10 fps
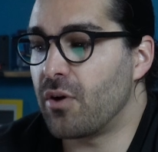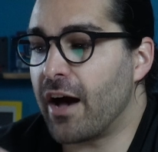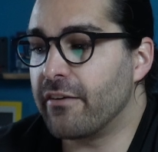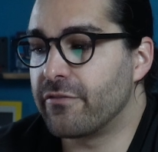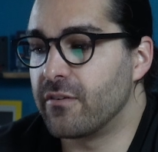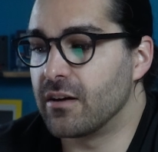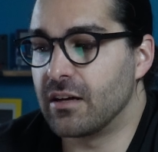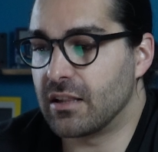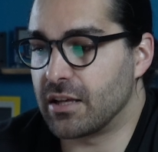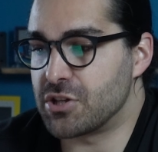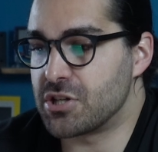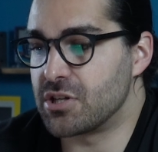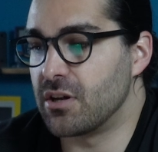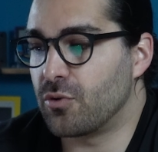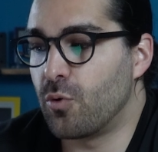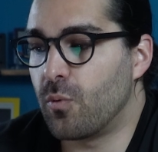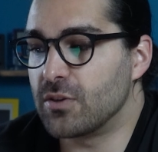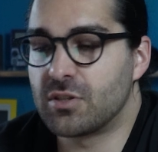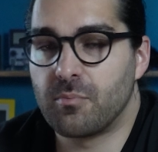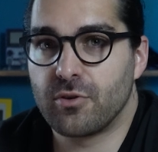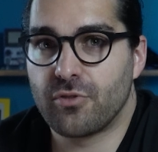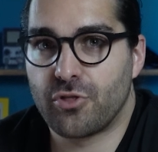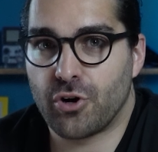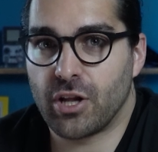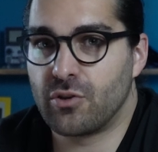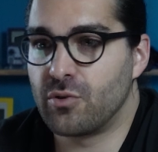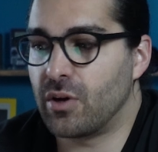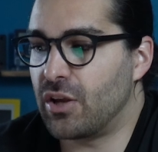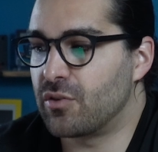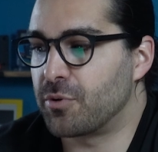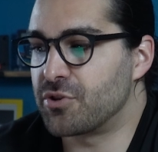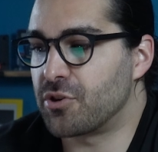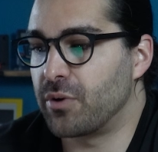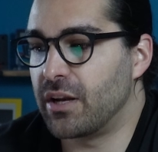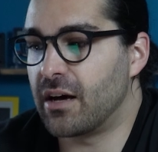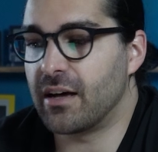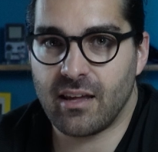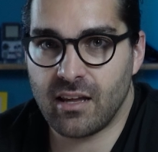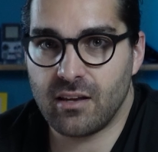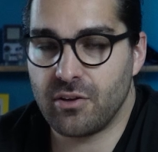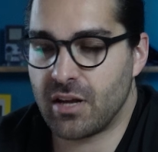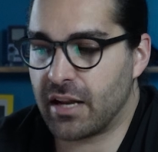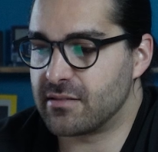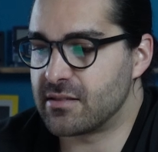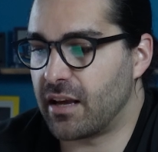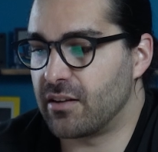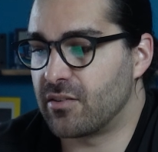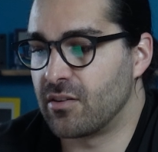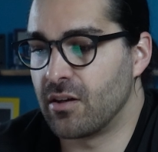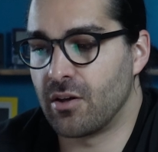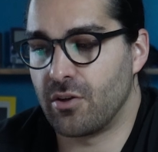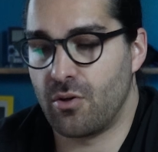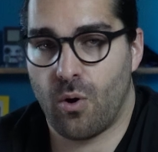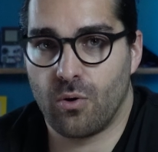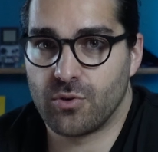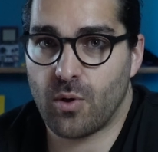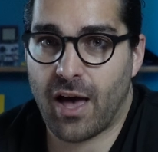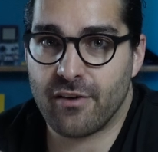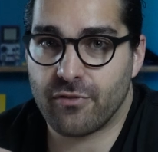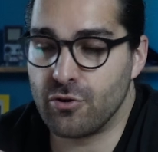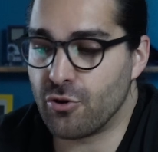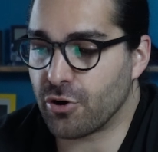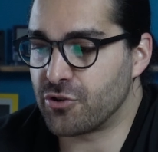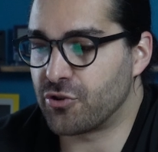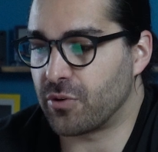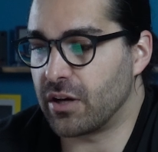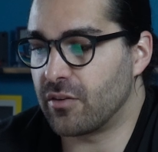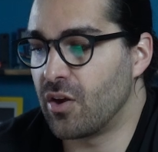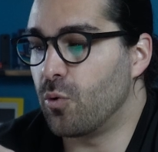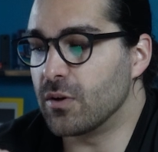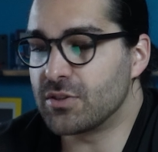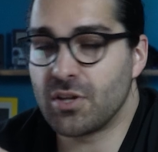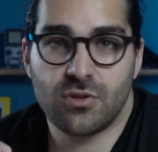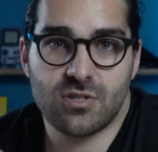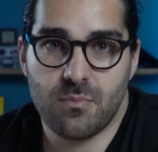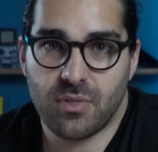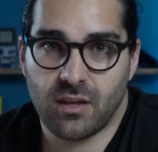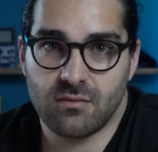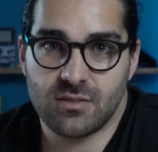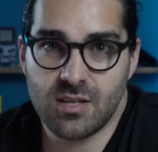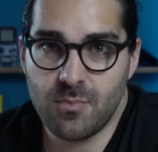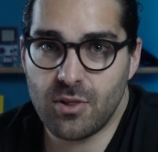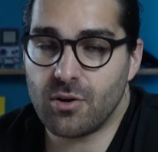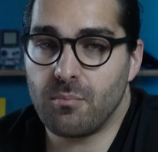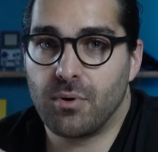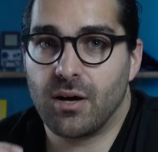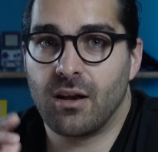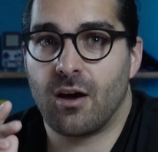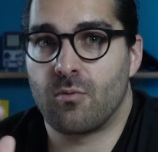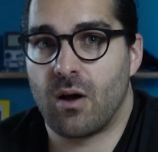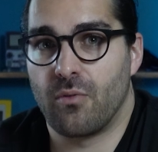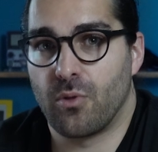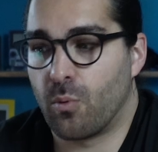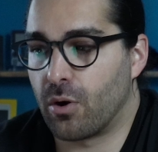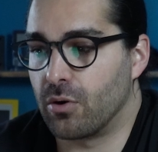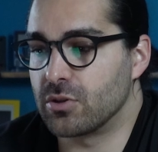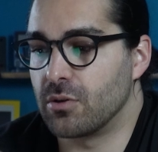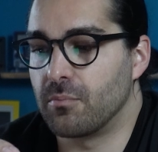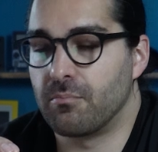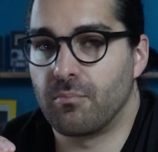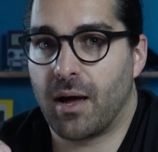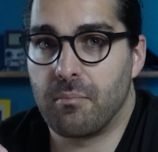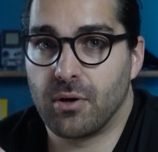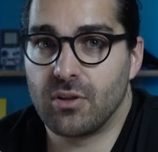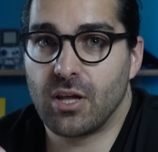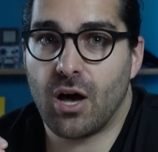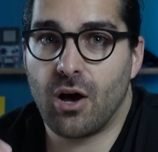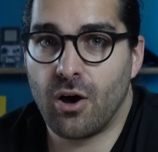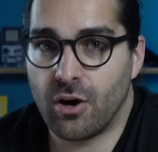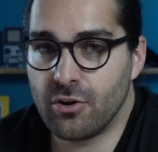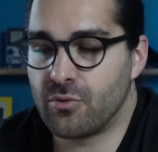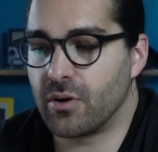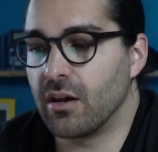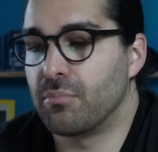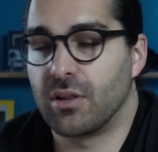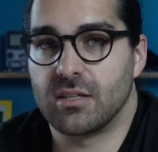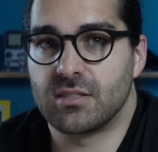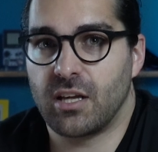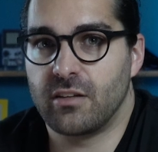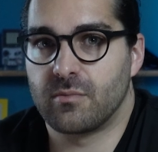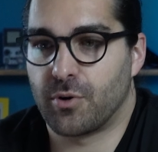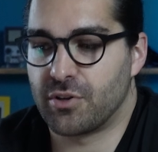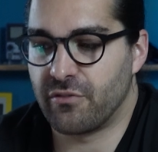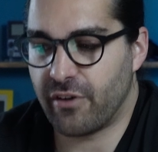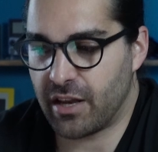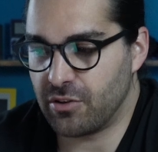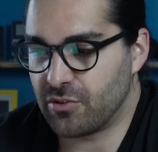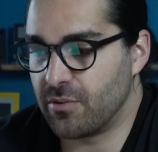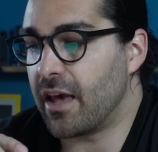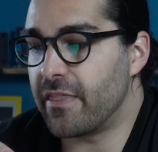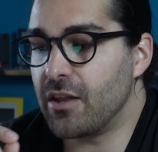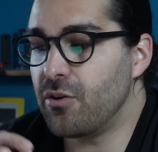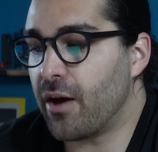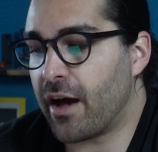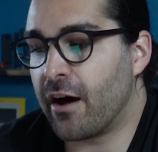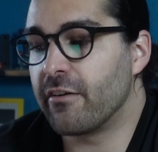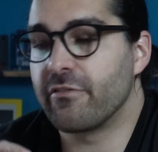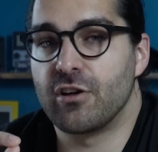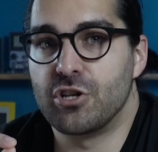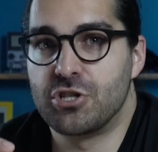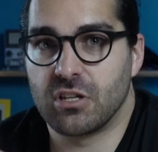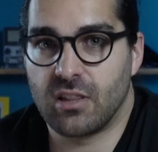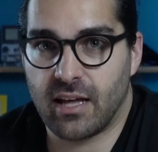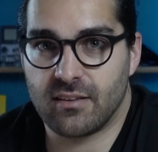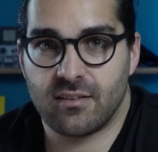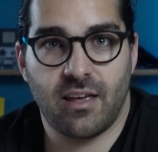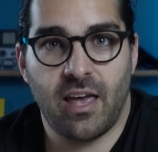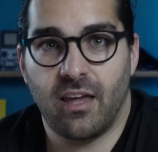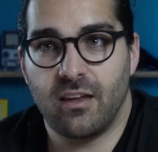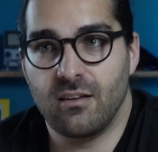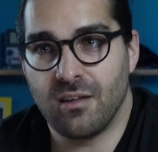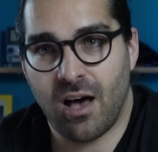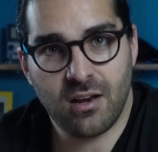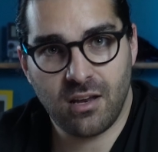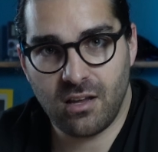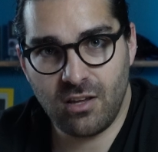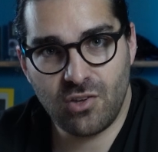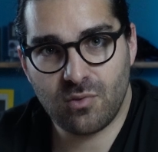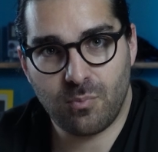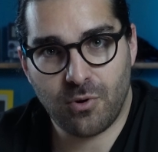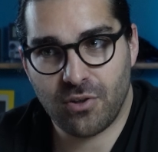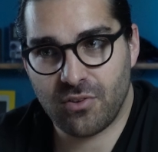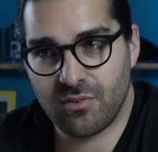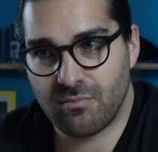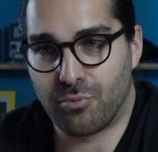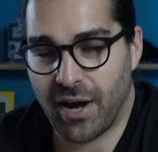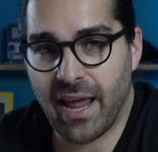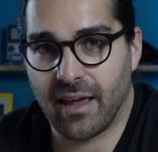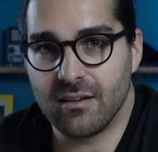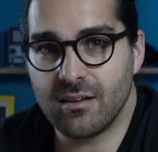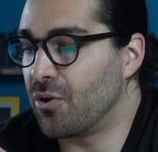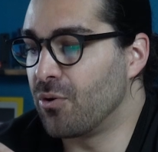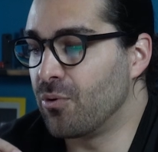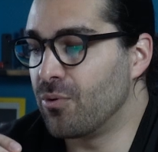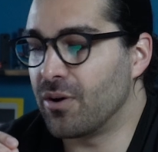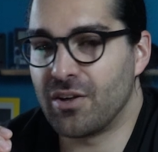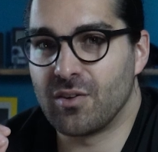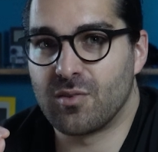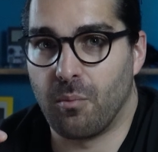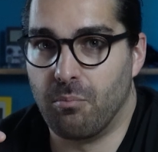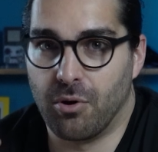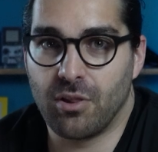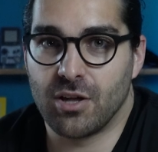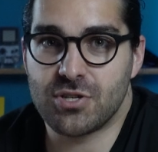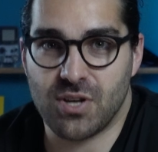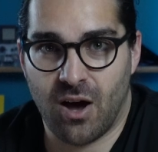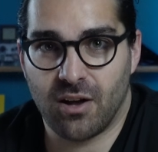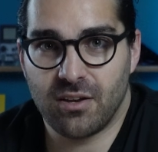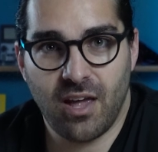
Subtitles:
So you have Glitch, who wants to build 32 esports arena in United States. You also have Nerd Street, who wants to do something similar but around the world by building 100 plus esports venues. And then you have Gillette, a non-esports brand who is bullish on